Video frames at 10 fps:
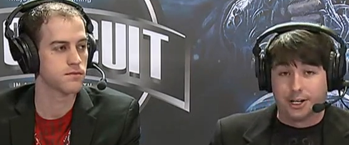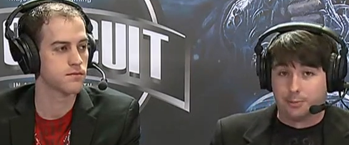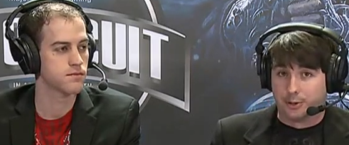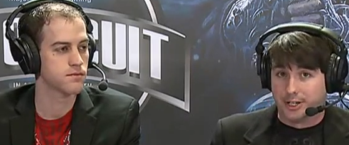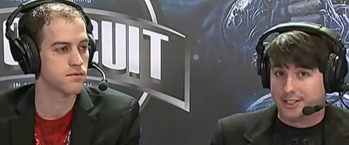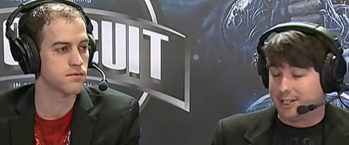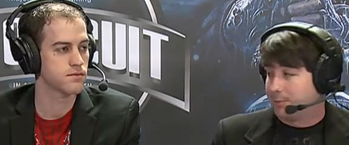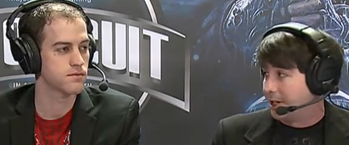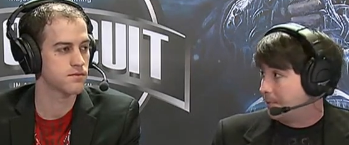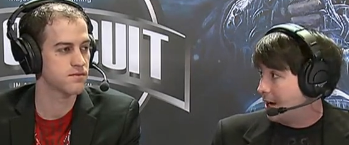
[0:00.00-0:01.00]
Speaker 1: a priest, he's
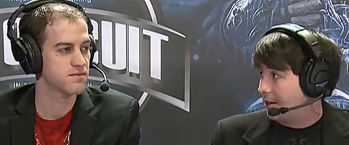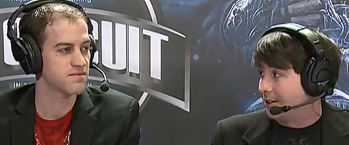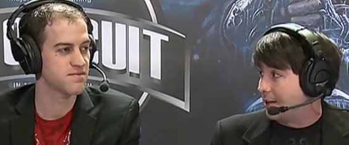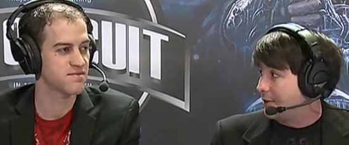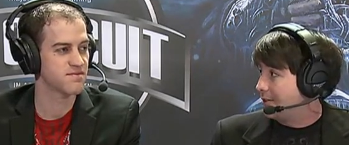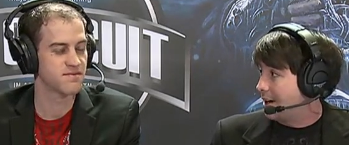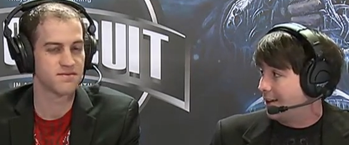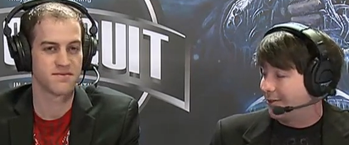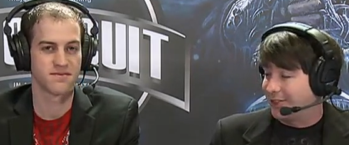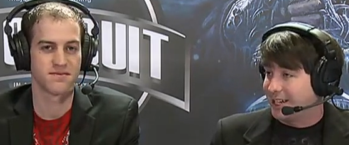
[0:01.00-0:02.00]
played a paladin. I've even,
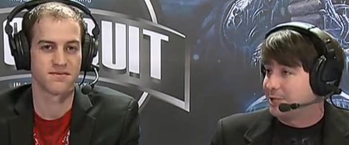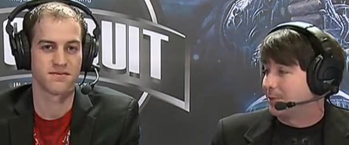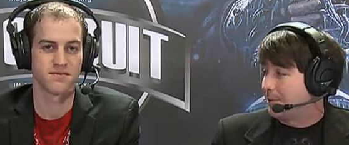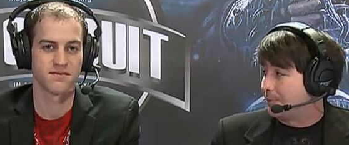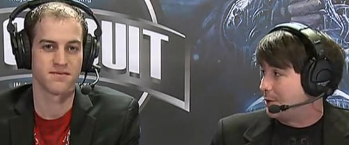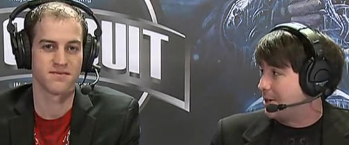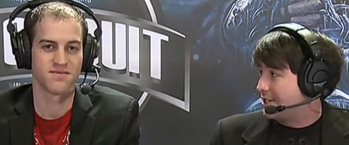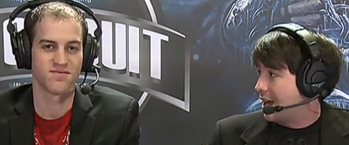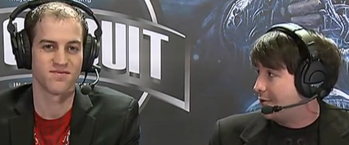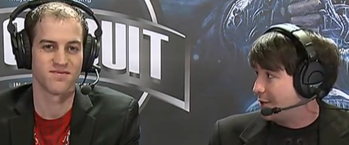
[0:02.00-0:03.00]
I think he's played pretty
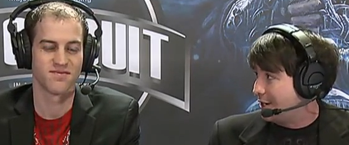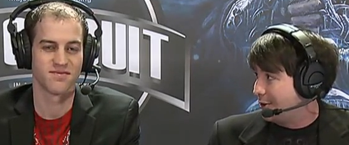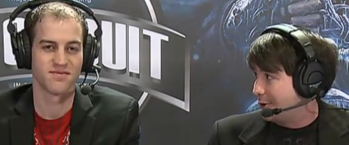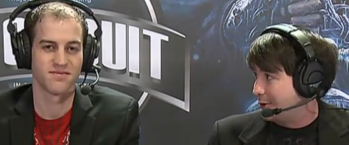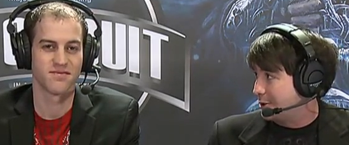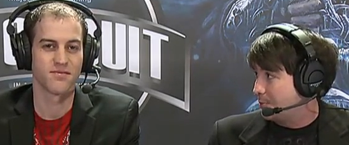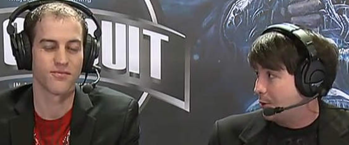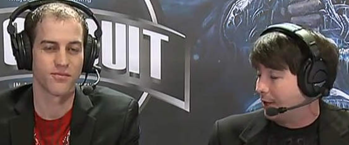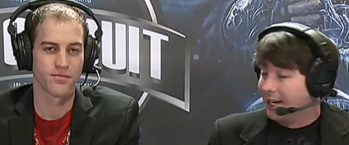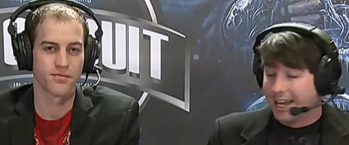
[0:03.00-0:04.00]
much every healer at this
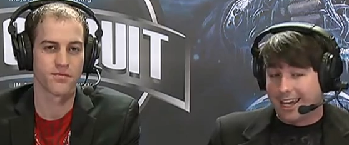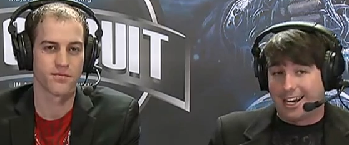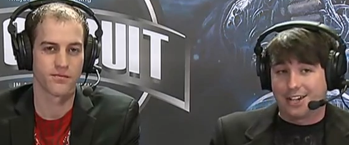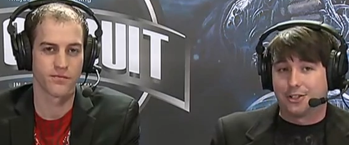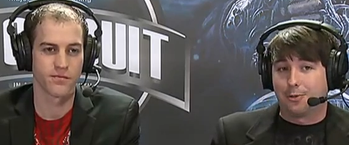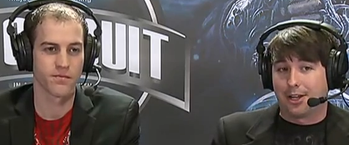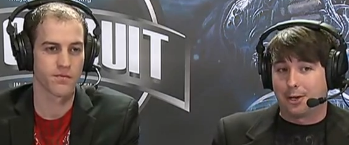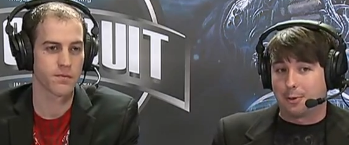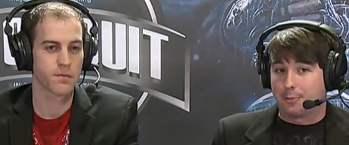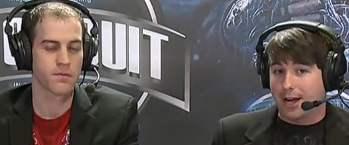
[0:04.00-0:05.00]
point. And actually, while
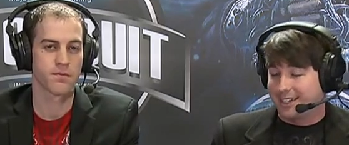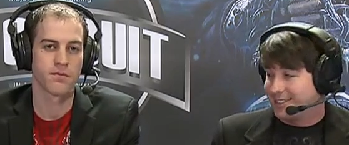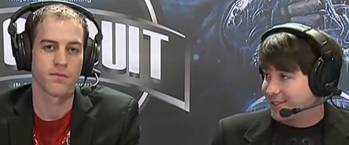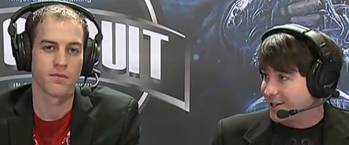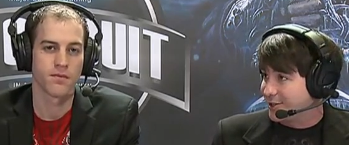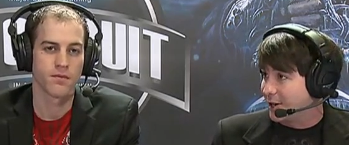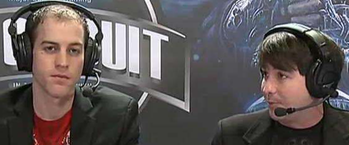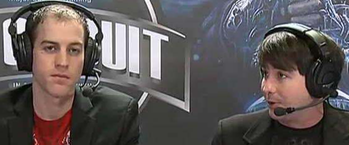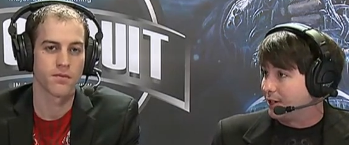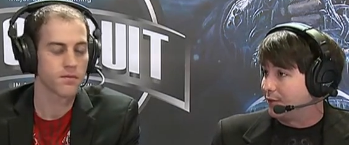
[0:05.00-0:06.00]
they were practicing, I saw
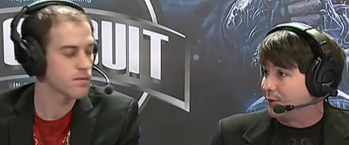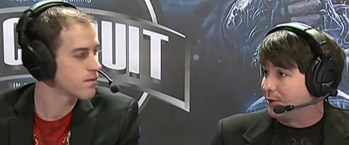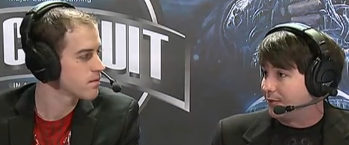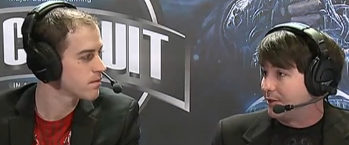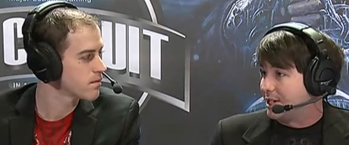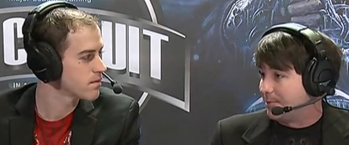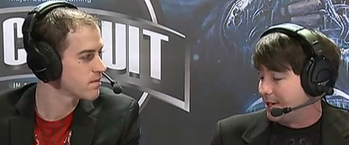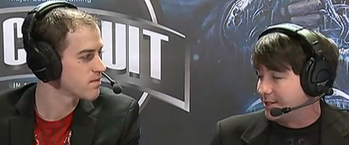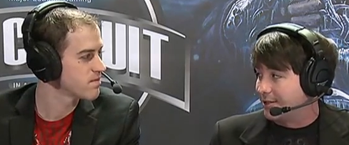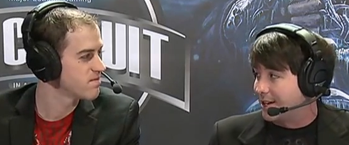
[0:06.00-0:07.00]
him playing a few different
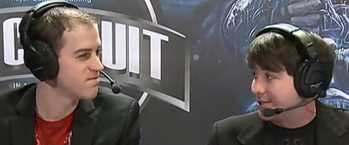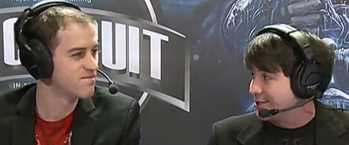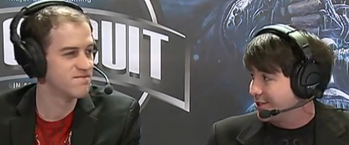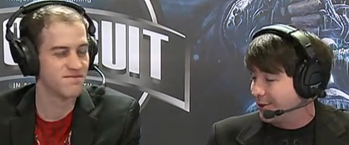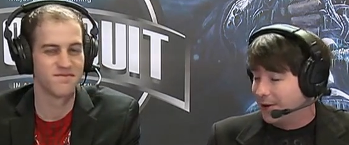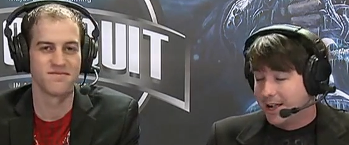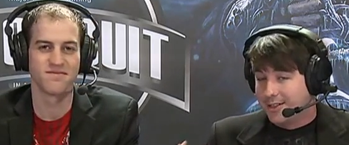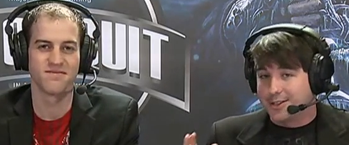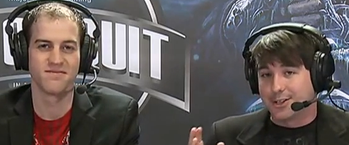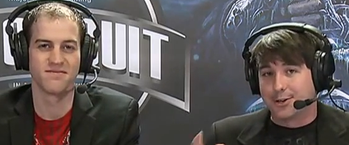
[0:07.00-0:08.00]
DPS classes. So
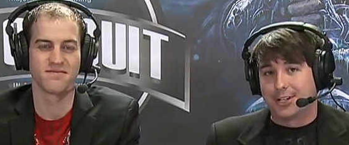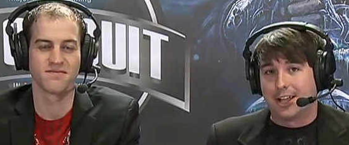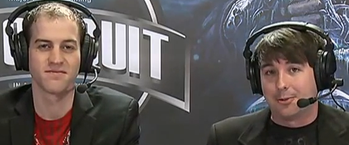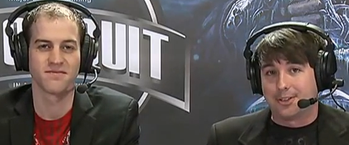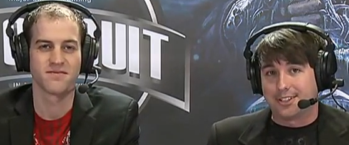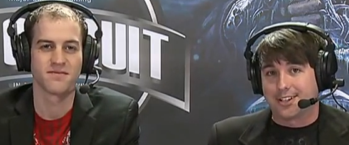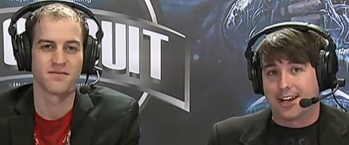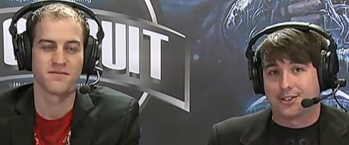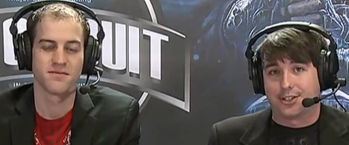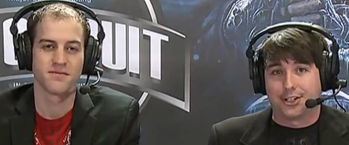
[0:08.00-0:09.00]
there's no telling what these
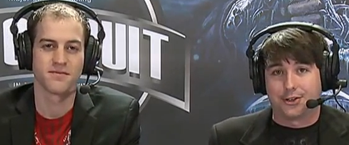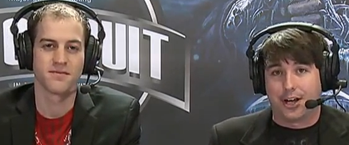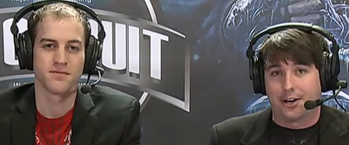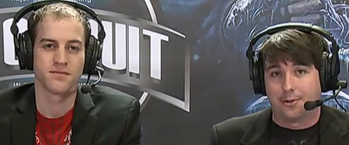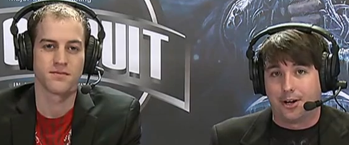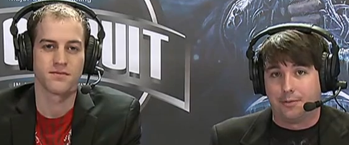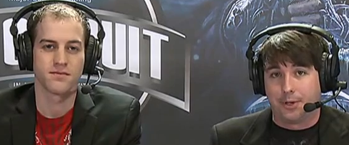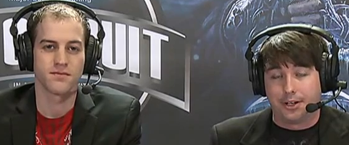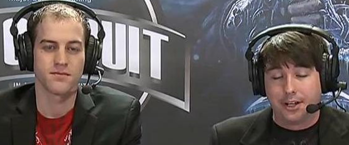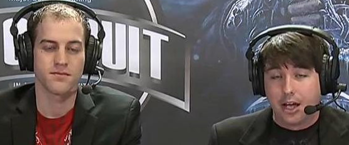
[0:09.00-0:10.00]
guys are going to try to run.
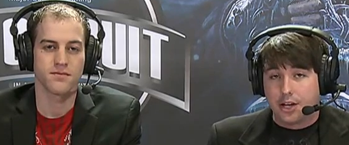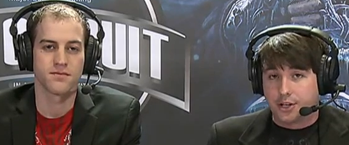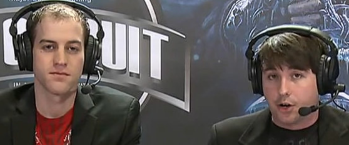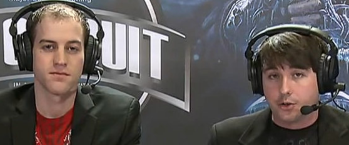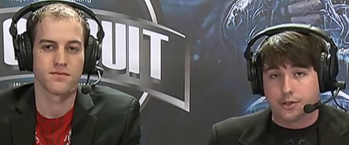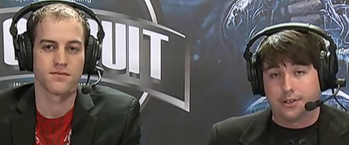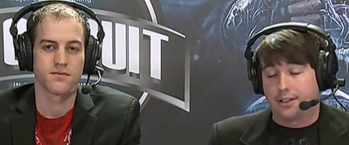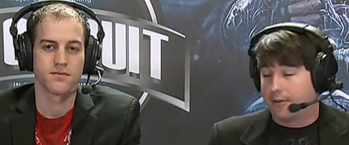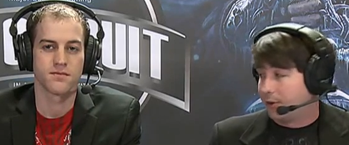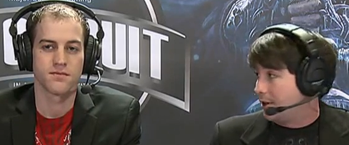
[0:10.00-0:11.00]
But Toes
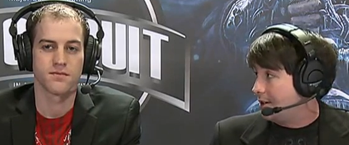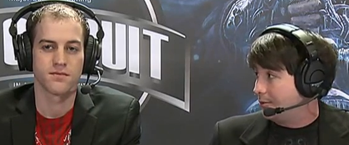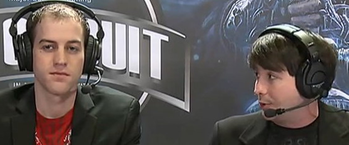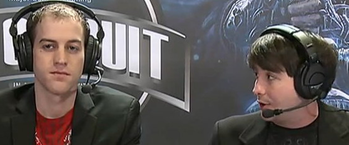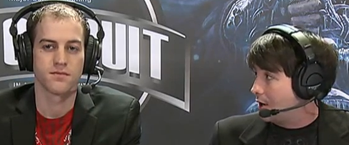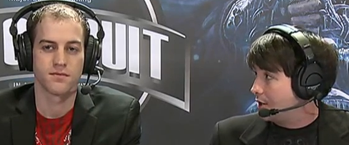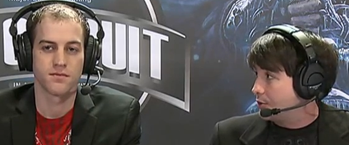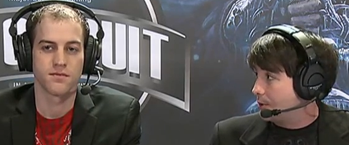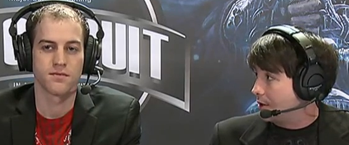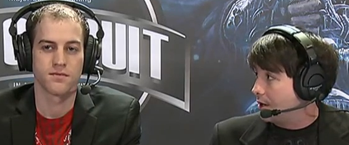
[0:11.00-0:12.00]
definitely regarded
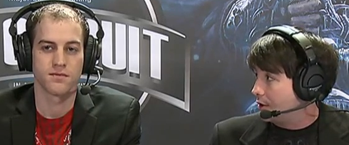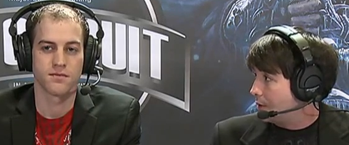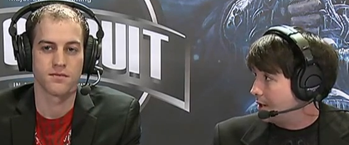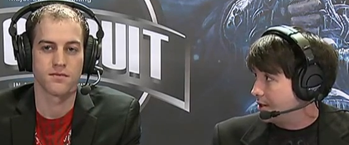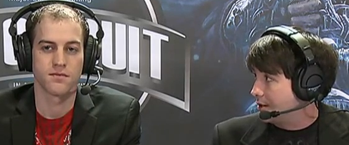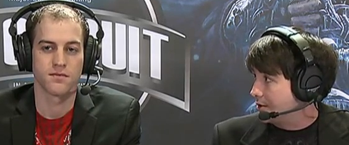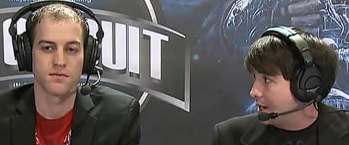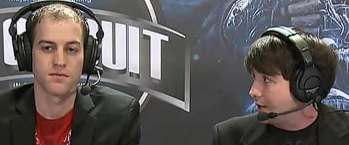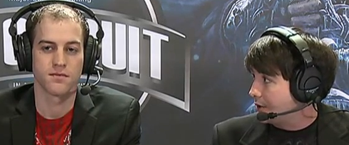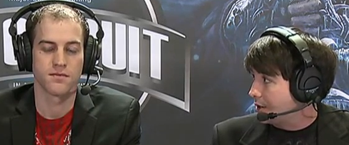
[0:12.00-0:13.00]
as one of the greatest healers
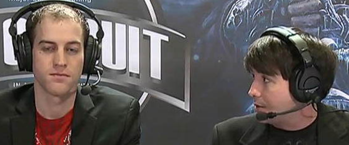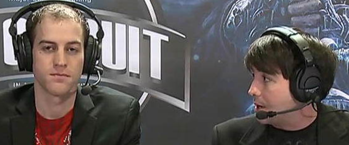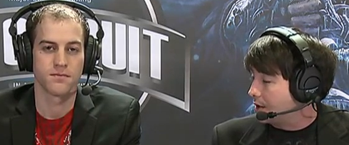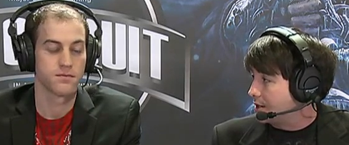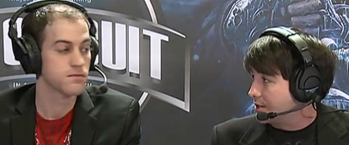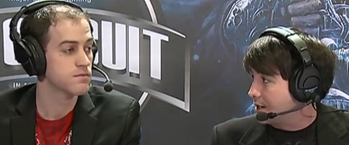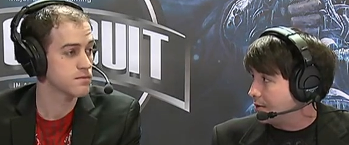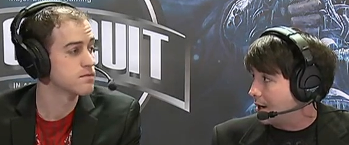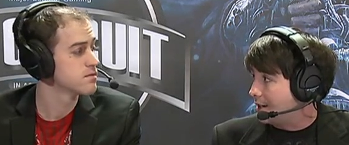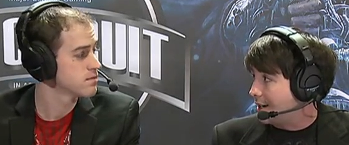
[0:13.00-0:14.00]
out there in the American scene
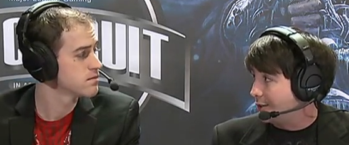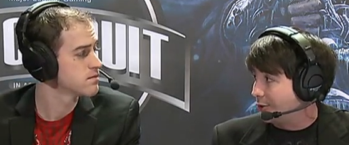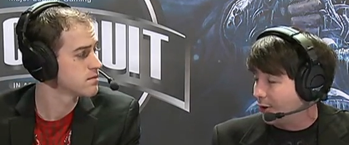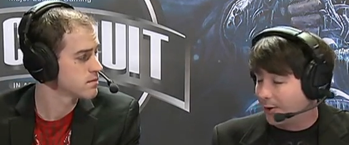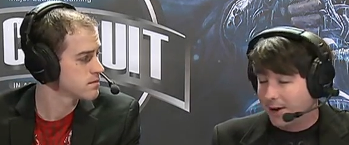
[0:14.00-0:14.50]
right now. So